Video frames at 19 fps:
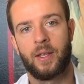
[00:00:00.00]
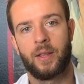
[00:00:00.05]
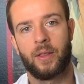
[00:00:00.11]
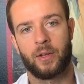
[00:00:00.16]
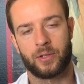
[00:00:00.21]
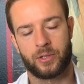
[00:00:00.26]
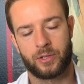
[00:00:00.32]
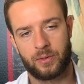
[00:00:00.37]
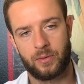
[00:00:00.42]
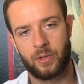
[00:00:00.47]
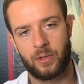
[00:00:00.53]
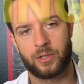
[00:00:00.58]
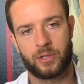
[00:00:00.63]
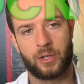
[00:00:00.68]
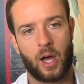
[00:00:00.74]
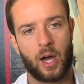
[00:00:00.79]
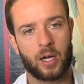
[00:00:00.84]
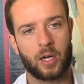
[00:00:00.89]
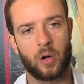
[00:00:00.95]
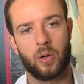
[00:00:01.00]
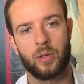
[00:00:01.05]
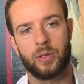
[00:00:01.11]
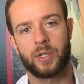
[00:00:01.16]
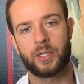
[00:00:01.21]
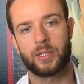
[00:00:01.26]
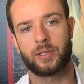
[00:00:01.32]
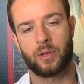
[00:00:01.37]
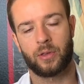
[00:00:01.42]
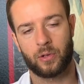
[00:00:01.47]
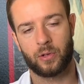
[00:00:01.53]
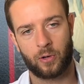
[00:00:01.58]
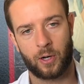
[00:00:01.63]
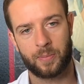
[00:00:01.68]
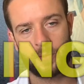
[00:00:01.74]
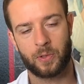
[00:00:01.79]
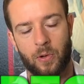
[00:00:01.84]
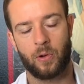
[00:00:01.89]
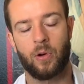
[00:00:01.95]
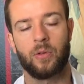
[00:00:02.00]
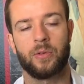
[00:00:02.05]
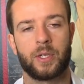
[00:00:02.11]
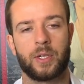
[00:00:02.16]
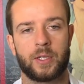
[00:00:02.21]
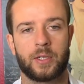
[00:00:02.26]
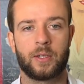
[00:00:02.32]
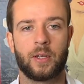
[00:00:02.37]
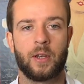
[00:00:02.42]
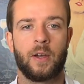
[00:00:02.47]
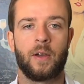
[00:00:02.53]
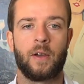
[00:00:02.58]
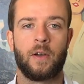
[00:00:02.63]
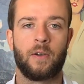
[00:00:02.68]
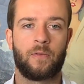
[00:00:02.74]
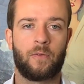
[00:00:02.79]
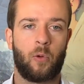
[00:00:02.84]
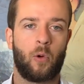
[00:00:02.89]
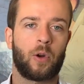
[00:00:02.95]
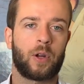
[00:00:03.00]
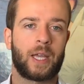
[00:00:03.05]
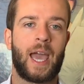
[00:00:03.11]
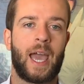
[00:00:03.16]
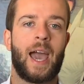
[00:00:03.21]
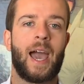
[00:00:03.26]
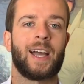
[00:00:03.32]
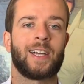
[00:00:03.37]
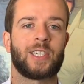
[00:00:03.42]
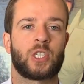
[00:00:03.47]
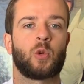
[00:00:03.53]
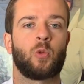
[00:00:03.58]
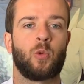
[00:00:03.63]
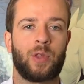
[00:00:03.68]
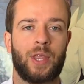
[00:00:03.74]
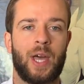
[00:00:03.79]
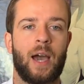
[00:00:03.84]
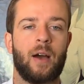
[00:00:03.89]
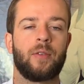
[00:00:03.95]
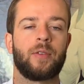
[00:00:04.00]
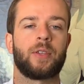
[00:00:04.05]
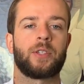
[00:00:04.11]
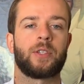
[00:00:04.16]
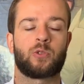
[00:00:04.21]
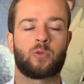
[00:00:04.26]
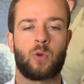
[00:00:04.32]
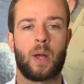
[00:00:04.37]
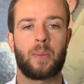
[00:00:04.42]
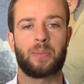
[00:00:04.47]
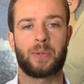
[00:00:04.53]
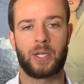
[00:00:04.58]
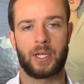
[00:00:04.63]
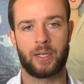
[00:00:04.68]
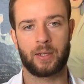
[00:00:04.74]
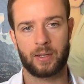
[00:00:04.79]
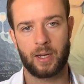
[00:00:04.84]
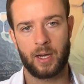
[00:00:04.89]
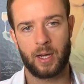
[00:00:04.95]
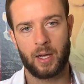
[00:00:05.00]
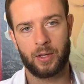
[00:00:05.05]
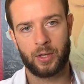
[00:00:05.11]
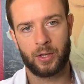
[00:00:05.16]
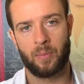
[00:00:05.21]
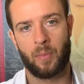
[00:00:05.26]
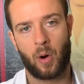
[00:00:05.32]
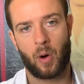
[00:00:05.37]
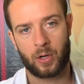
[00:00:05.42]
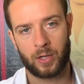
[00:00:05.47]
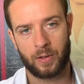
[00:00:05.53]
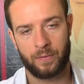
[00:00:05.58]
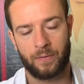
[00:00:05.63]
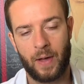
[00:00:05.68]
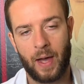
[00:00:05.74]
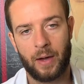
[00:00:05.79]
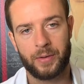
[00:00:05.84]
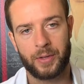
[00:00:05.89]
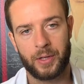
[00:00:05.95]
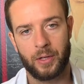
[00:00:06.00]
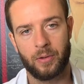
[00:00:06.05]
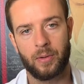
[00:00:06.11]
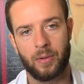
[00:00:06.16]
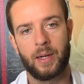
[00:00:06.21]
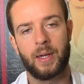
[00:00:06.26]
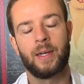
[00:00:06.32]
their stock holdings or the crypto holdings, for cash without disrupting the market value.